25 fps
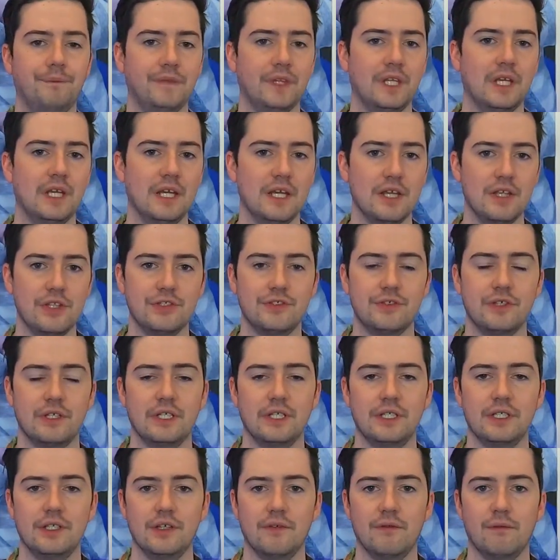It's
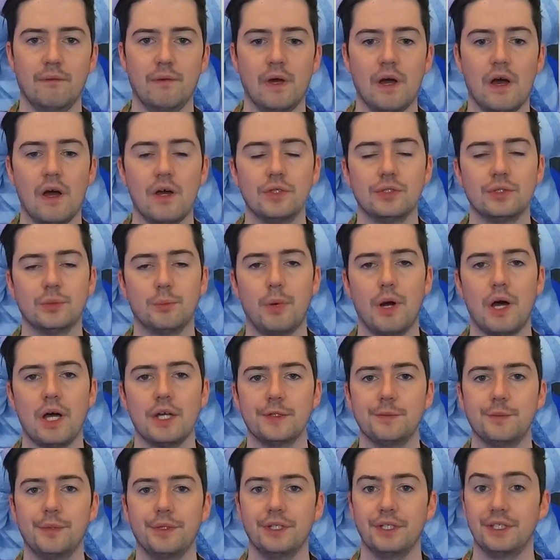also
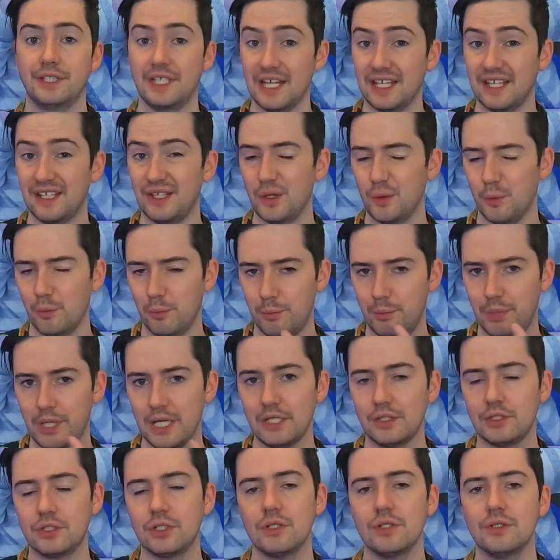possible to take you
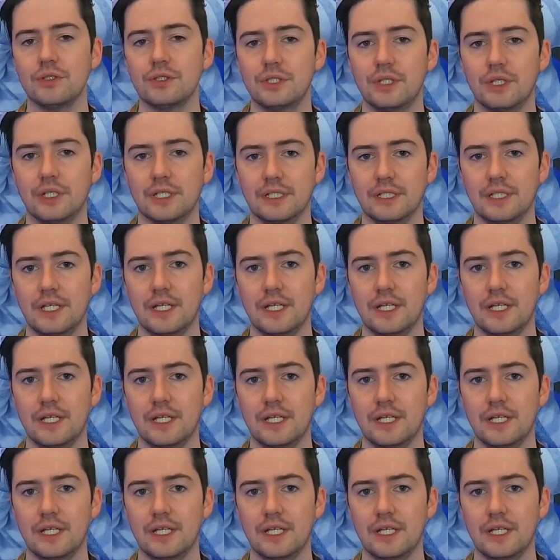pictures. You can